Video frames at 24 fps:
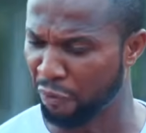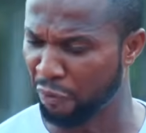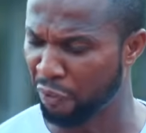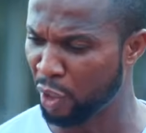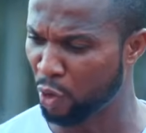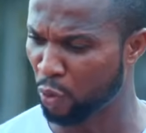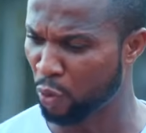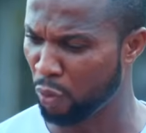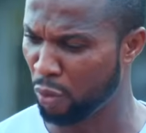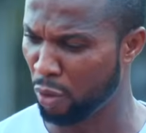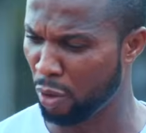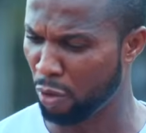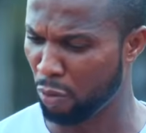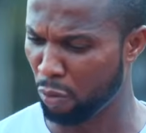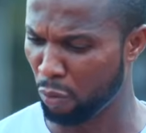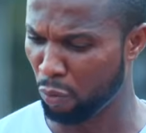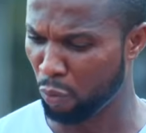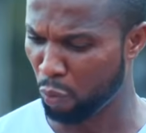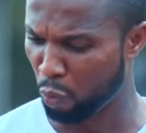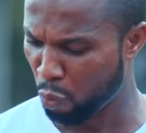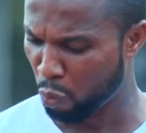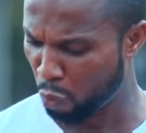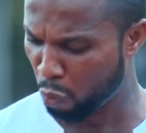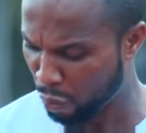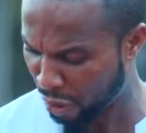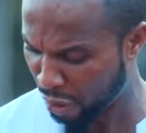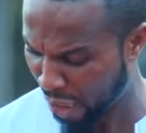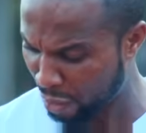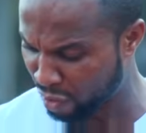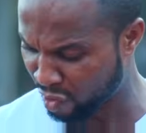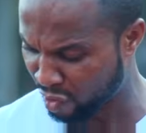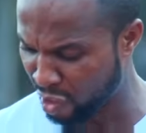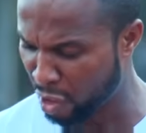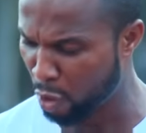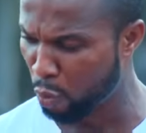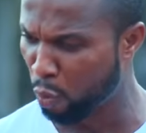your friends
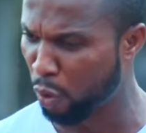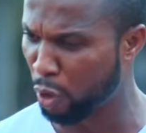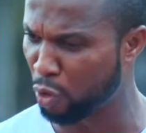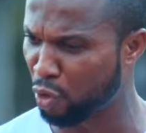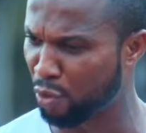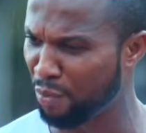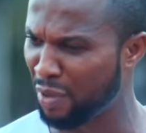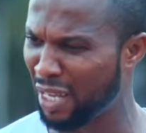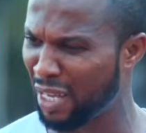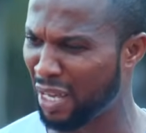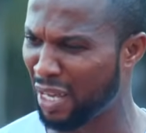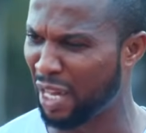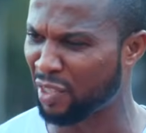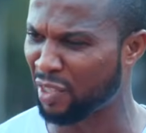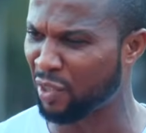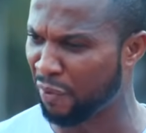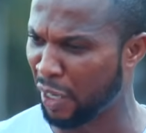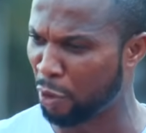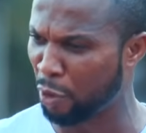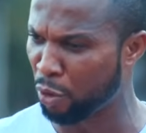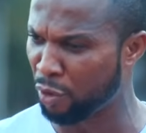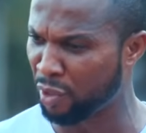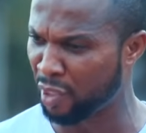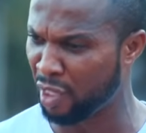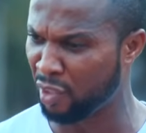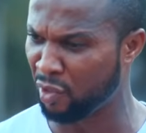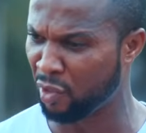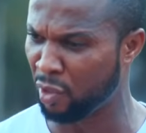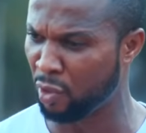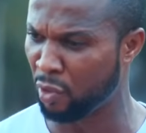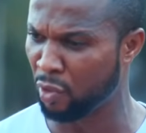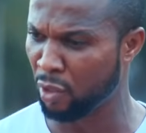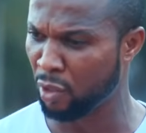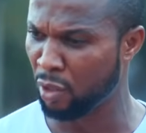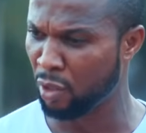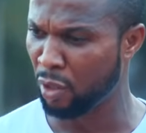without saying a word to me as if I don't
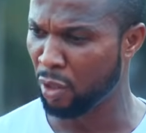exist.